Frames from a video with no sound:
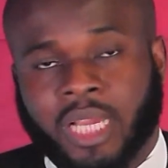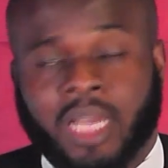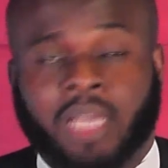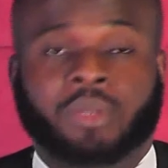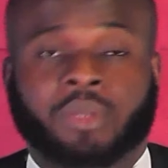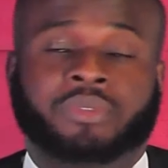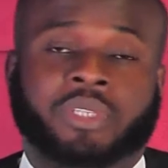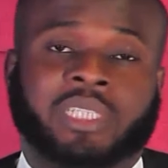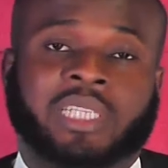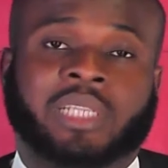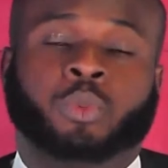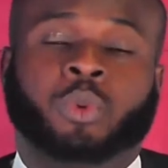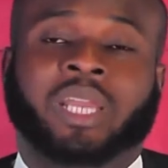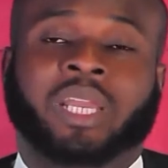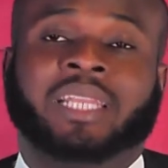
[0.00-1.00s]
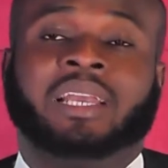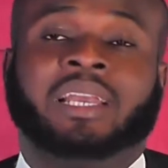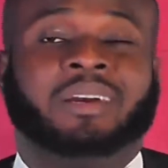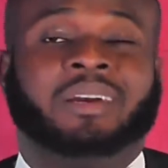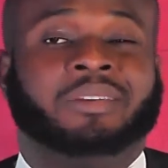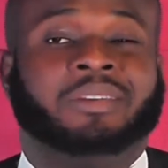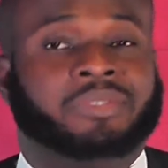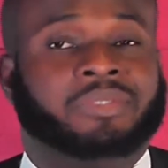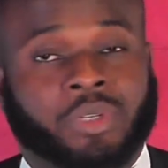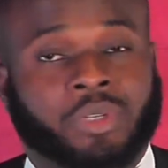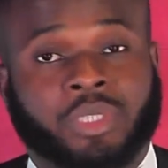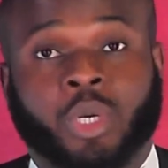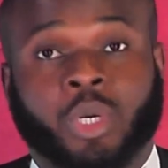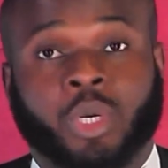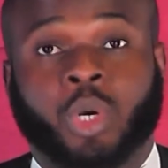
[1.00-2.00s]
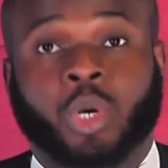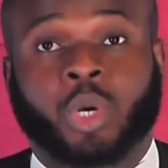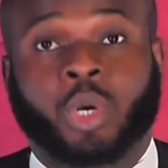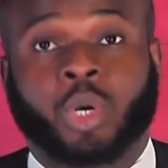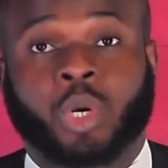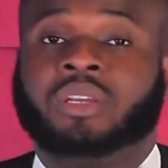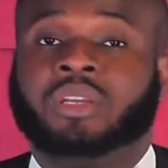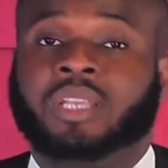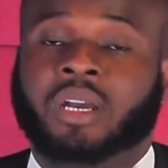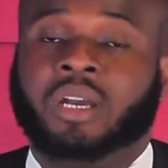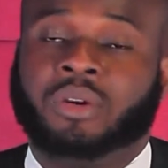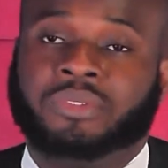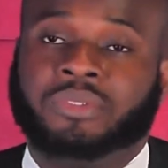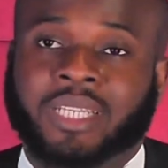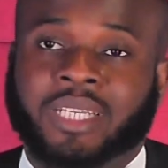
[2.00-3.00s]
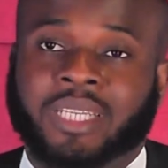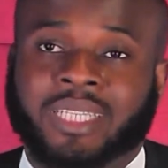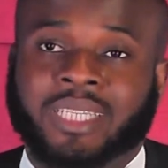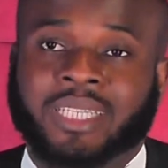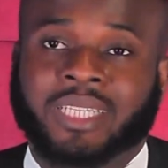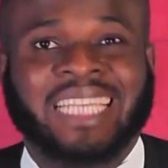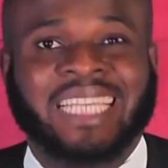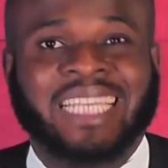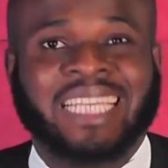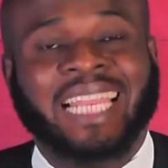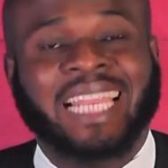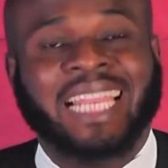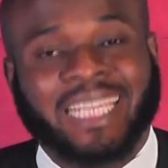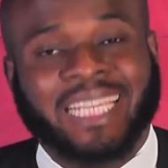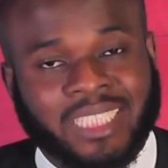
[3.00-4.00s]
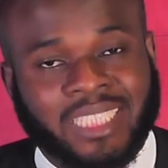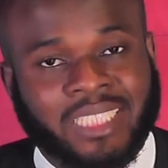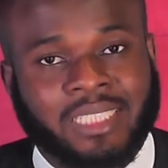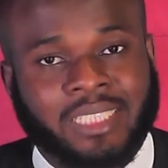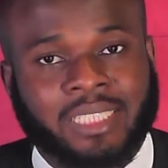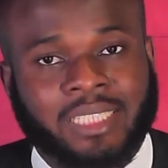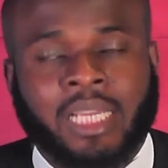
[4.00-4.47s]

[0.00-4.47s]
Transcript: And obviously, when fraud or any other offense is alleged,